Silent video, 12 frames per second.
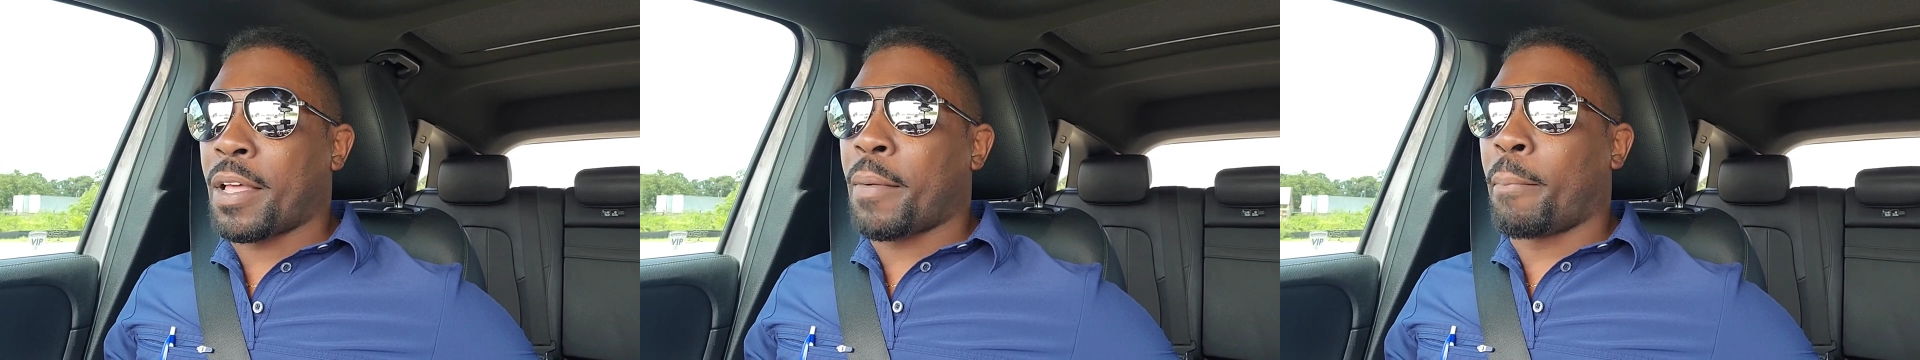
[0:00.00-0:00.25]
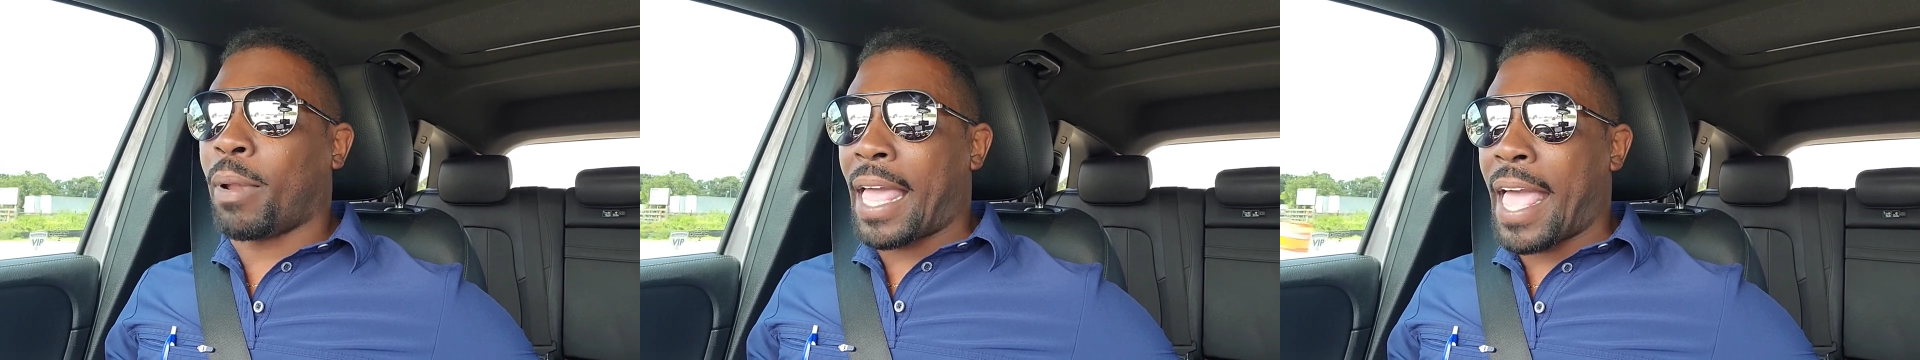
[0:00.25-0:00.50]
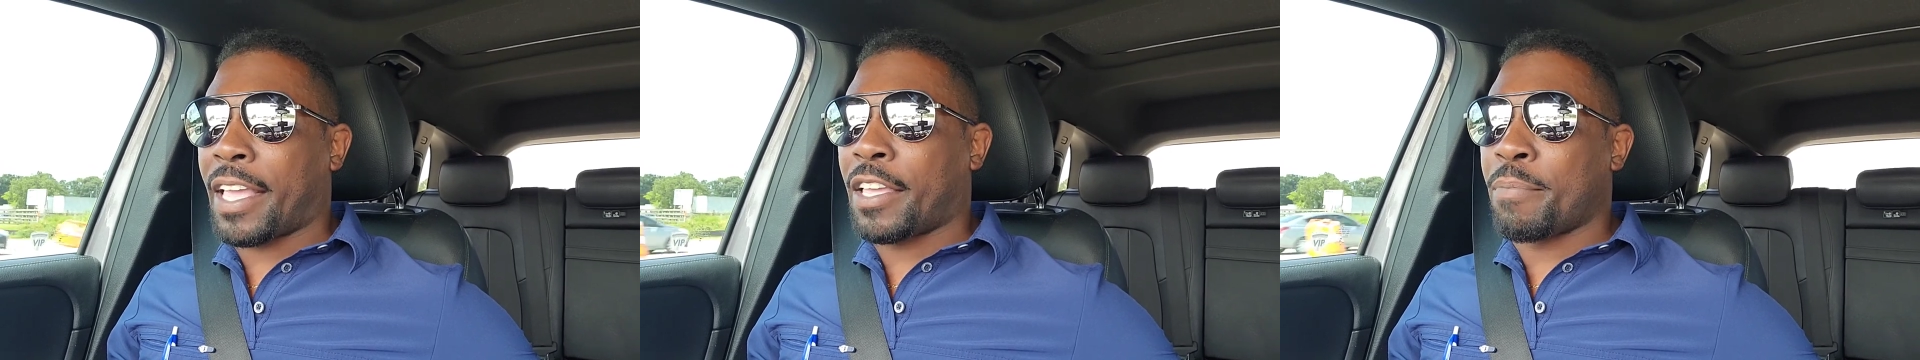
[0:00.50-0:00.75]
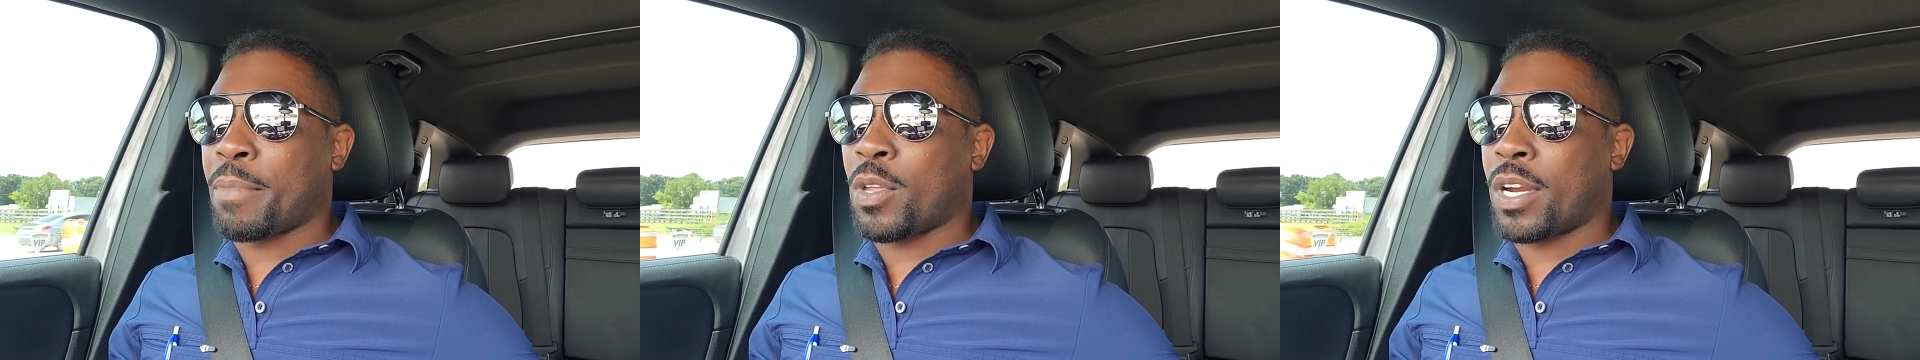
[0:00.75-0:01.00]
the black
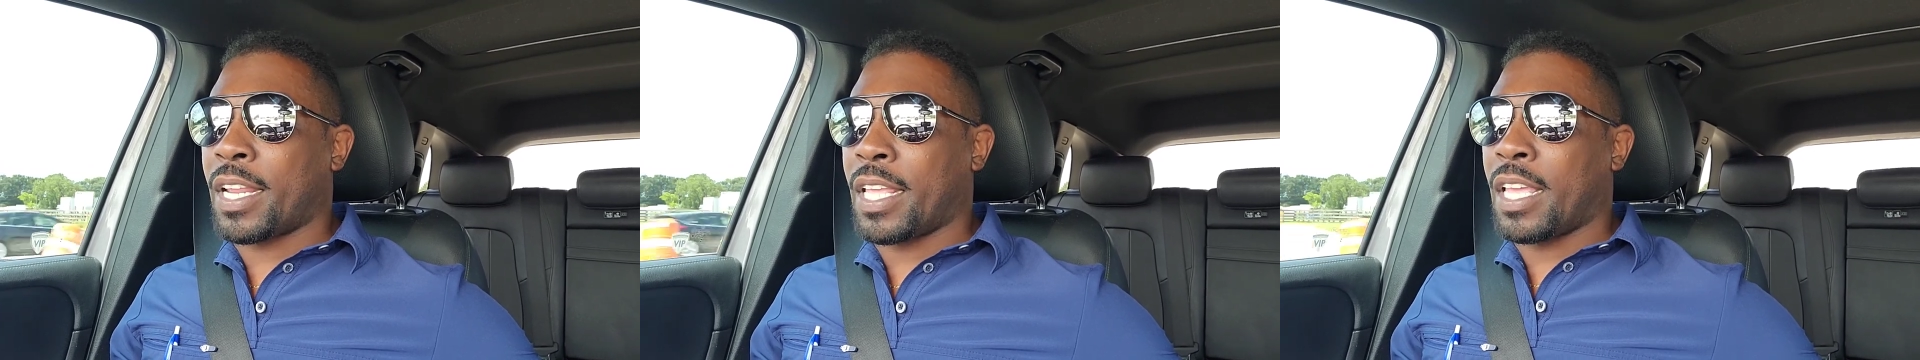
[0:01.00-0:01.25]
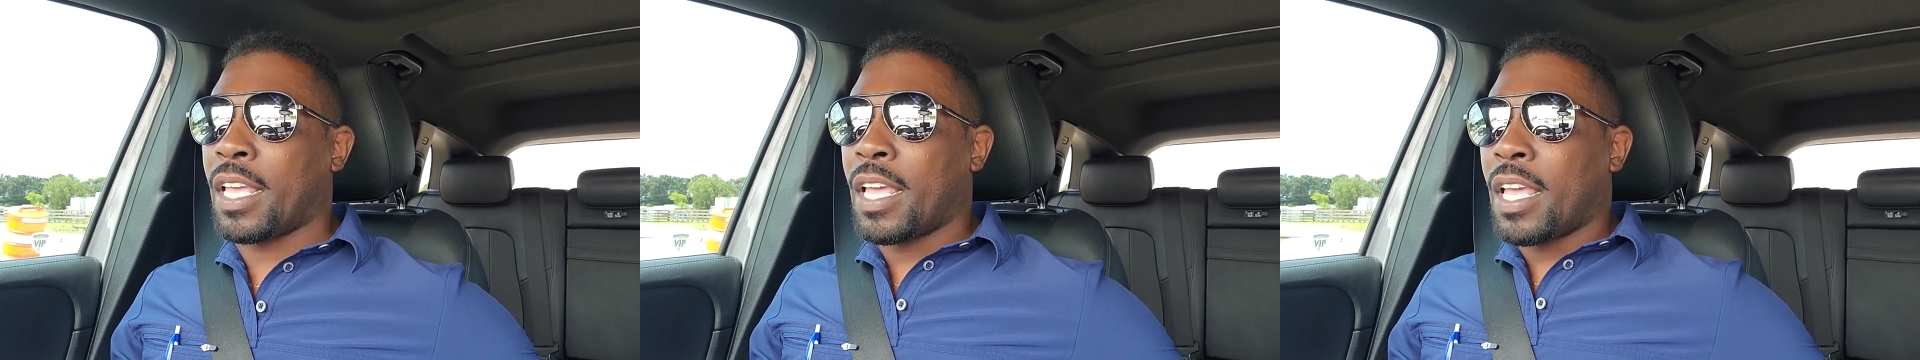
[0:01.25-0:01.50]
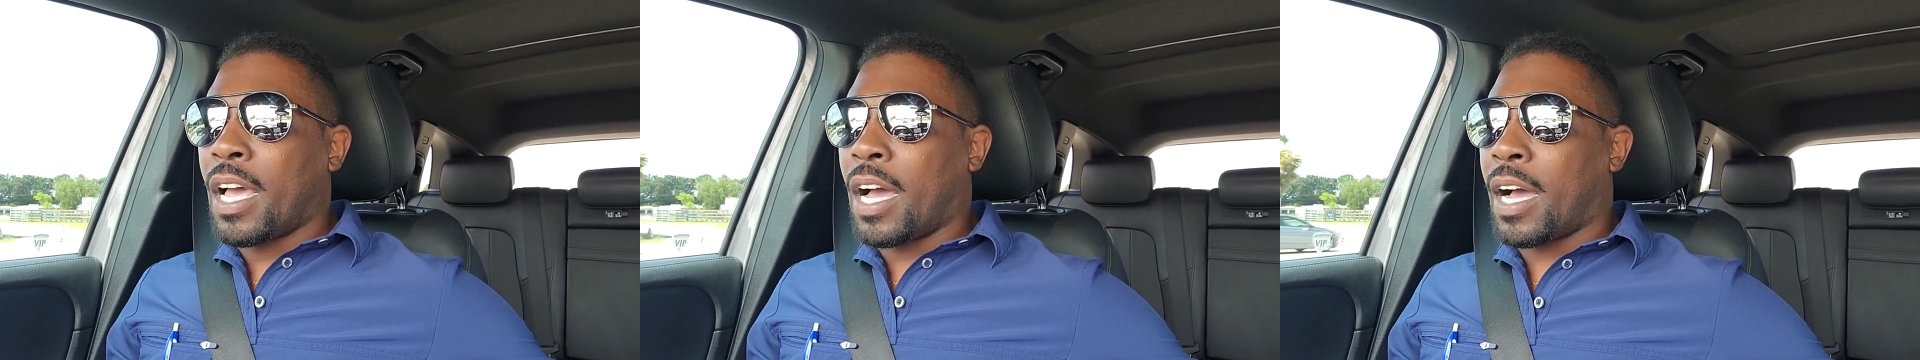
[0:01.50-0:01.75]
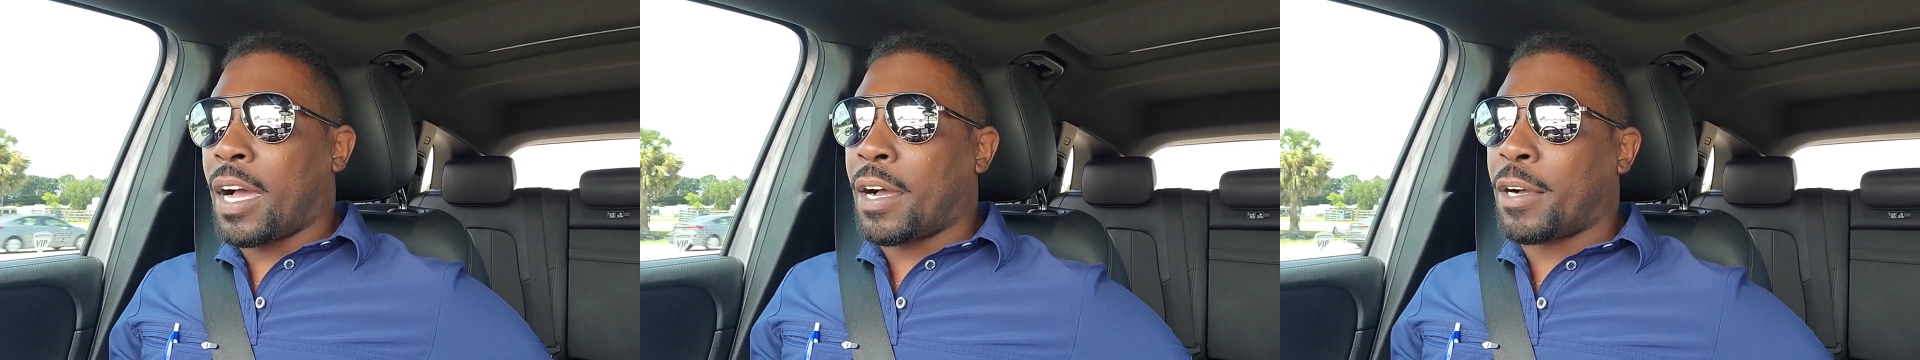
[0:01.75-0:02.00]
community,
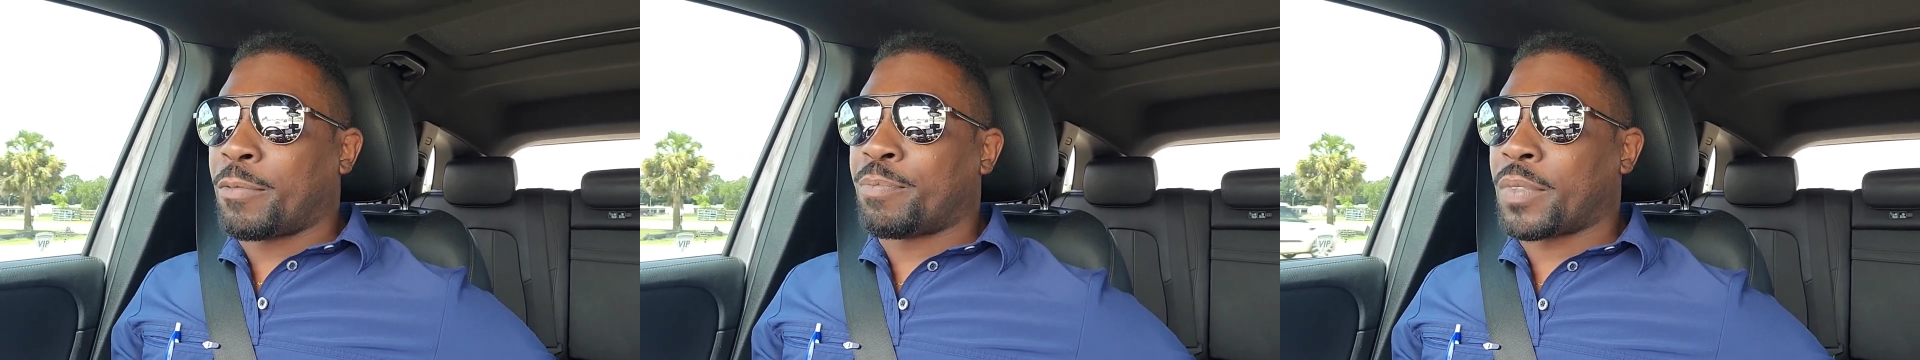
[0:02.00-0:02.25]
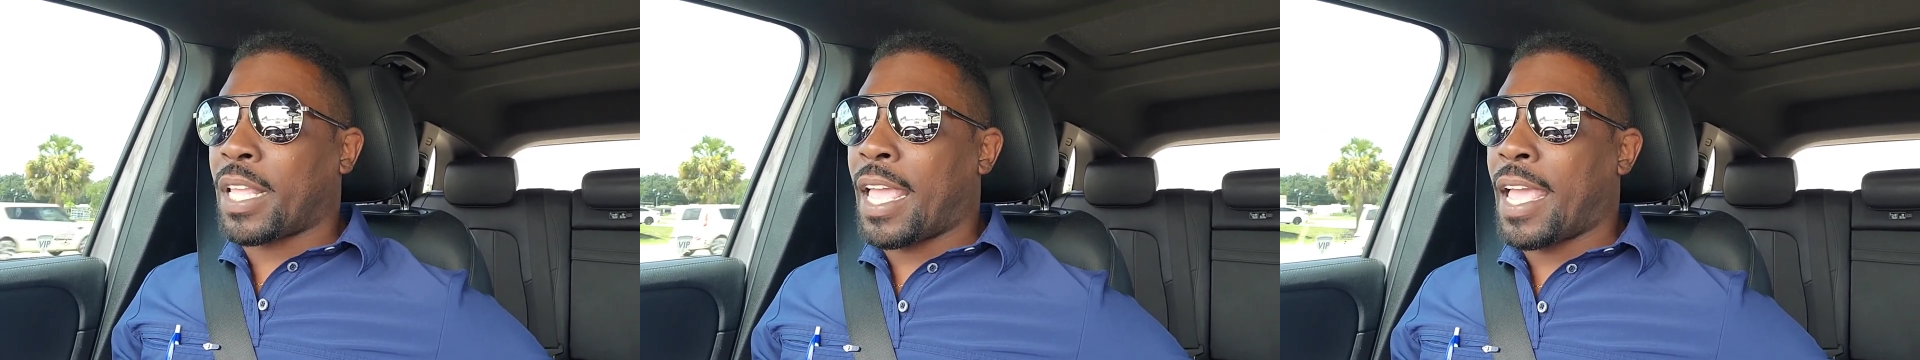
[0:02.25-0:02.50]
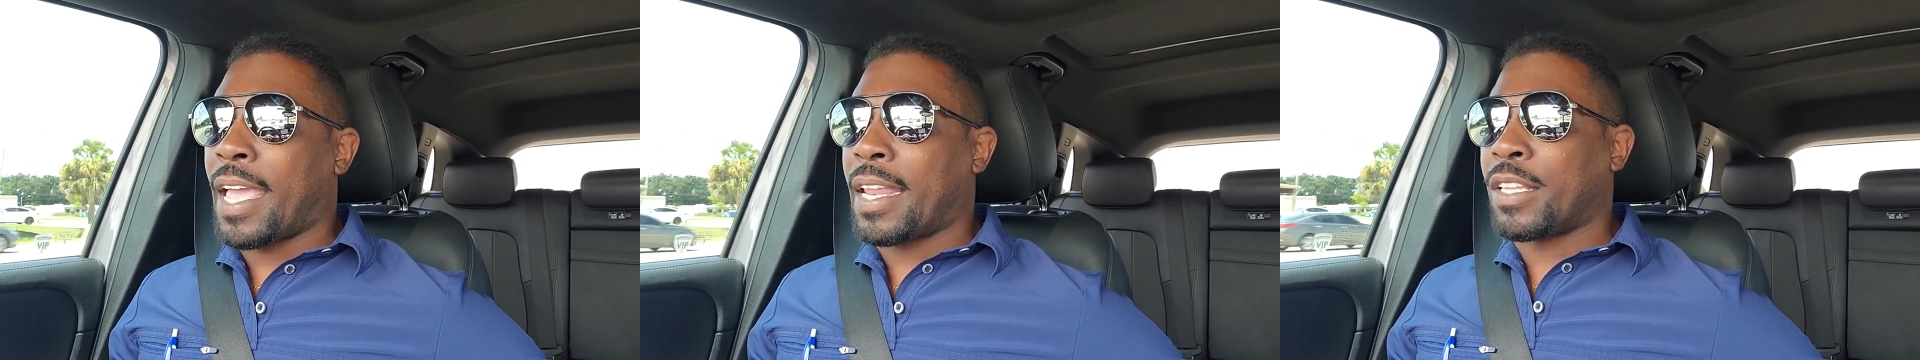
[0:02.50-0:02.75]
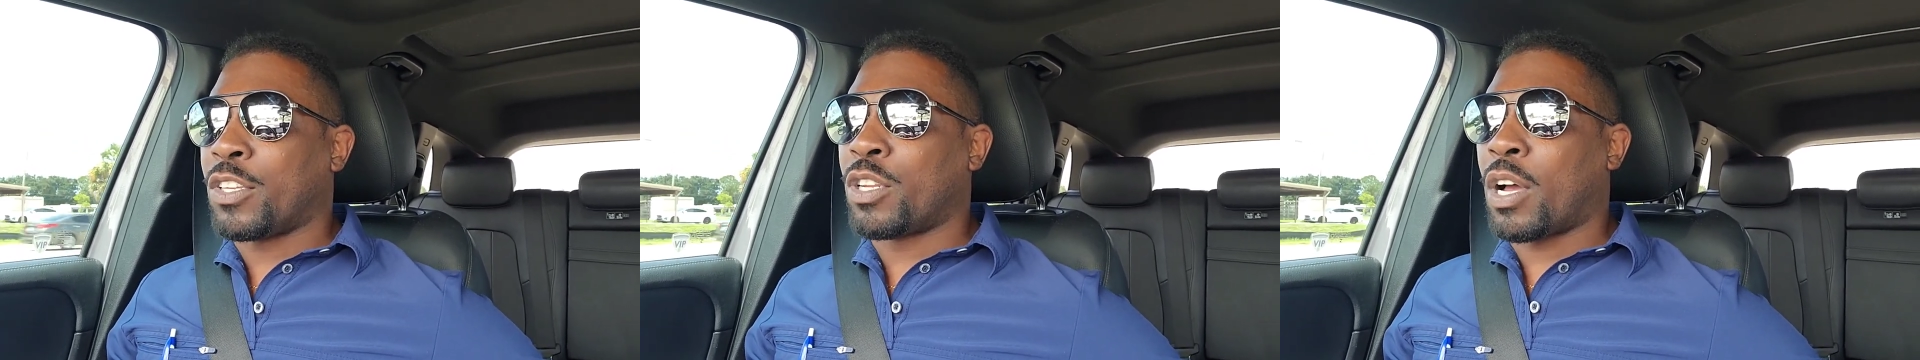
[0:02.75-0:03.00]

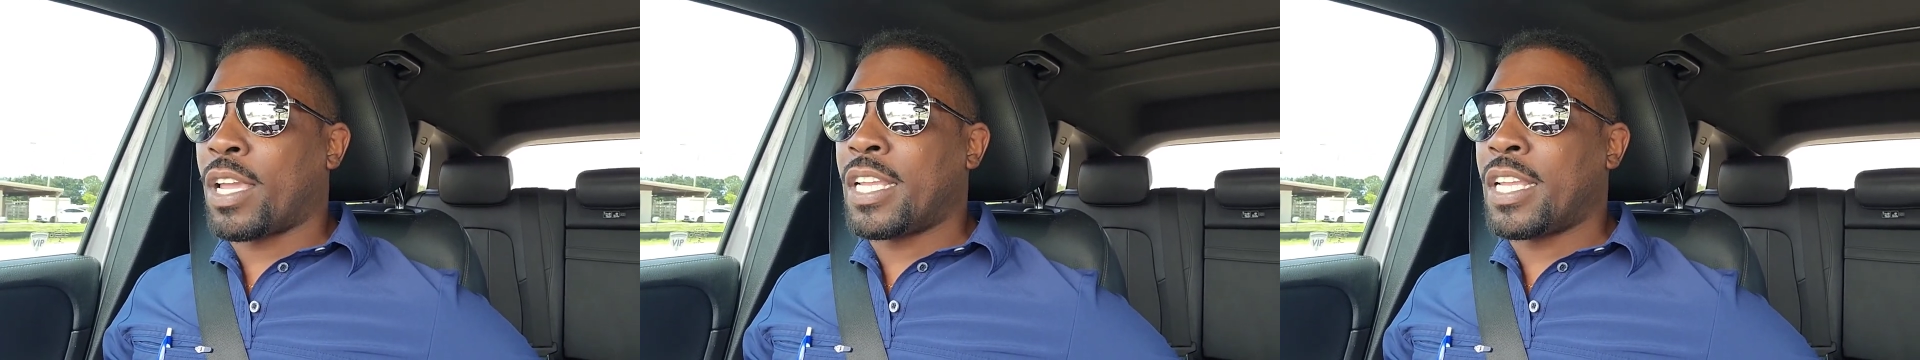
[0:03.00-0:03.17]
and you know,